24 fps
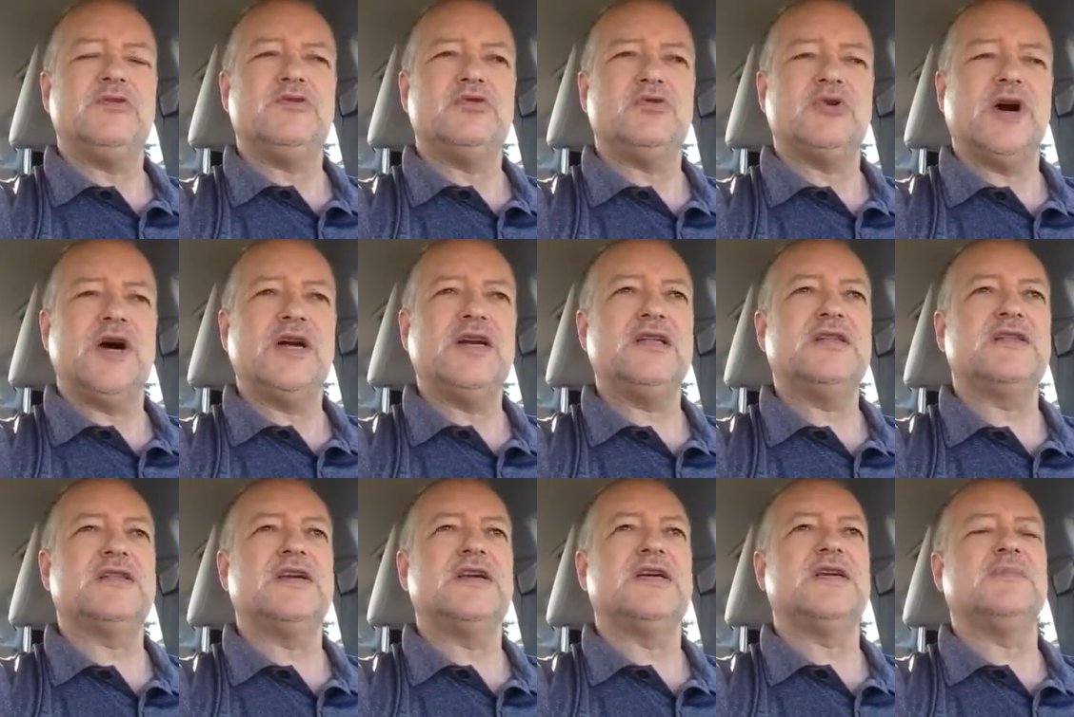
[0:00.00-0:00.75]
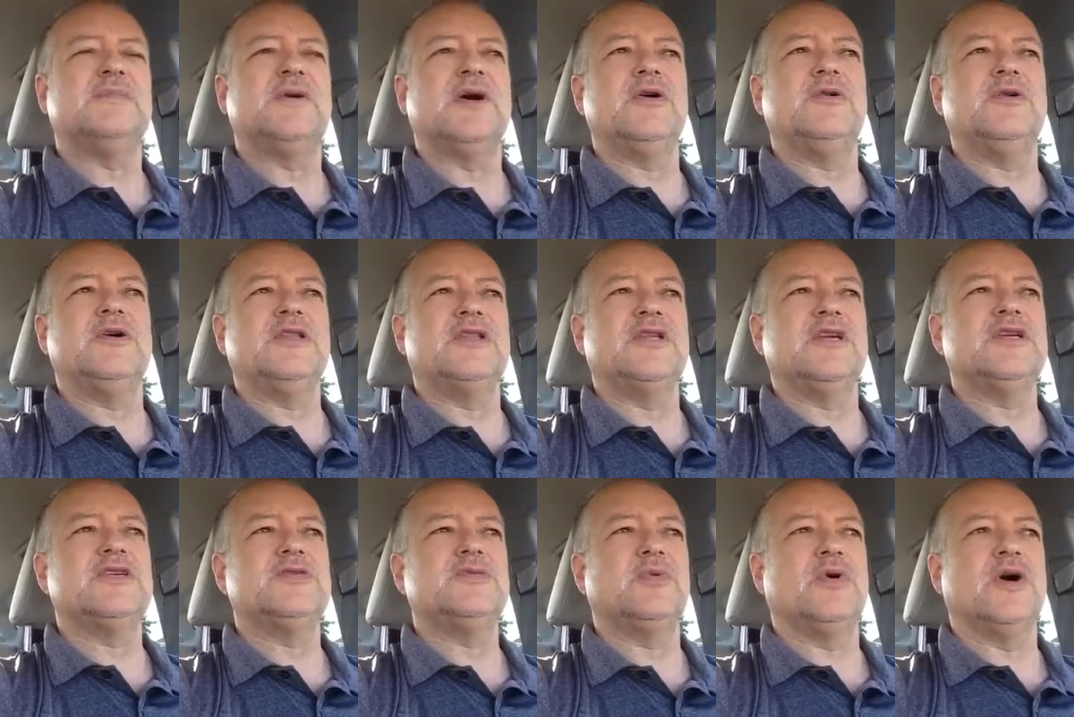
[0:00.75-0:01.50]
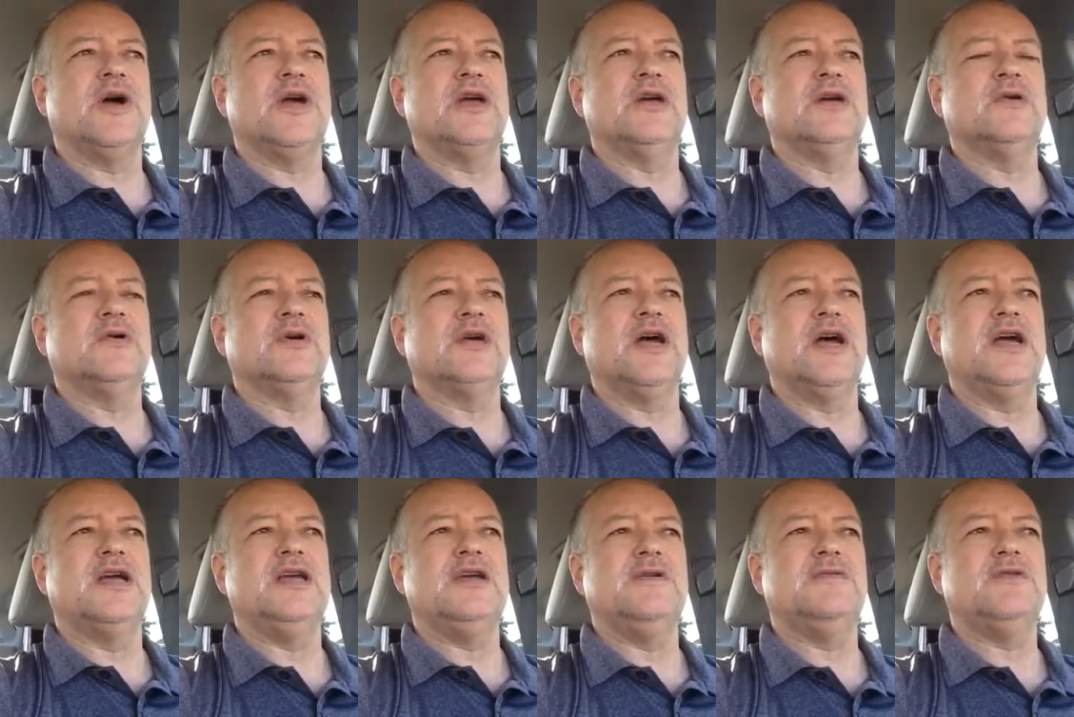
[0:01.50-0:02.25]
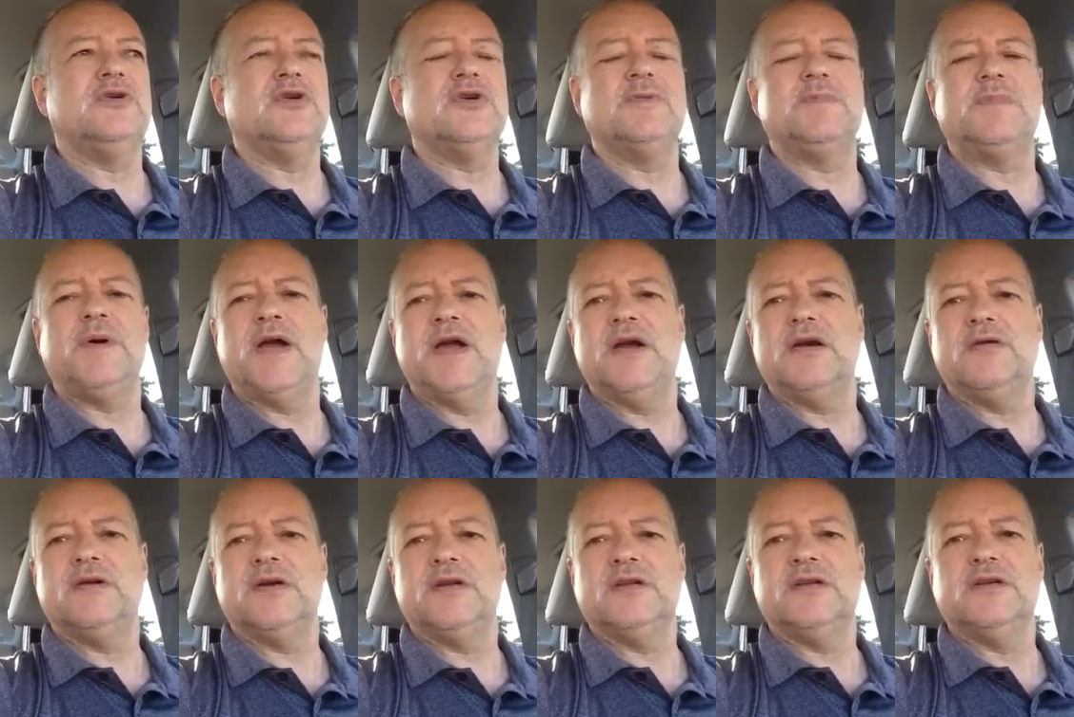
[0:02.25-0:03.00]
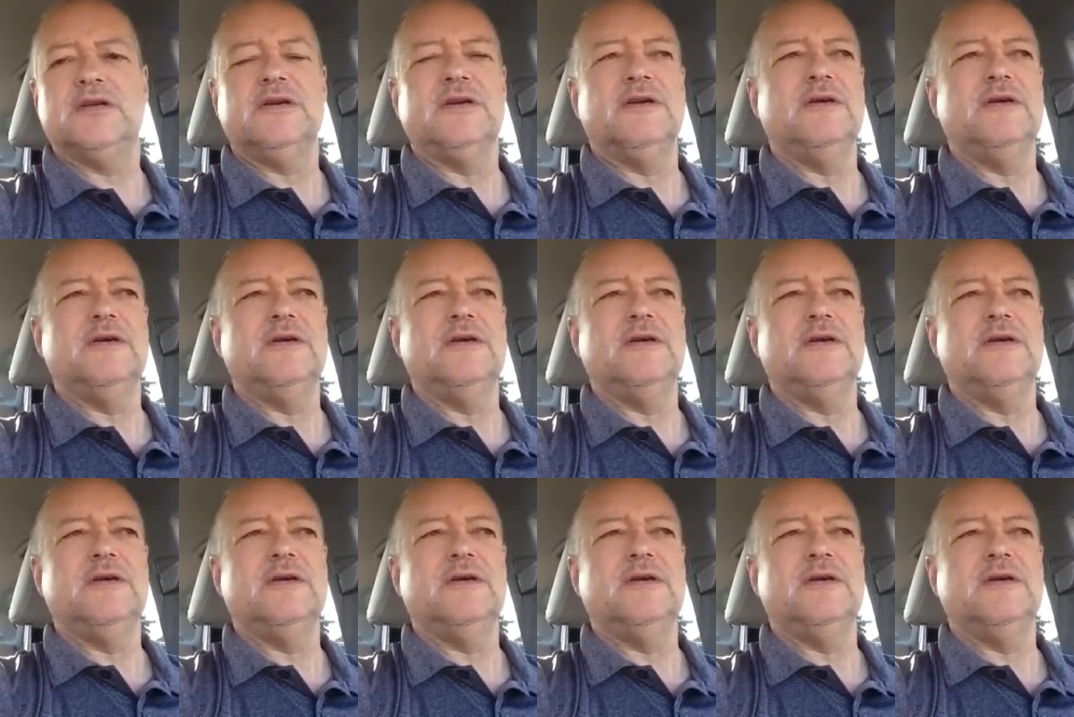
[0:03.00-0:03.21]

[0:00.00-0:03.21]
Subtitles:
Try to think about it this way, okay? If you're a parent,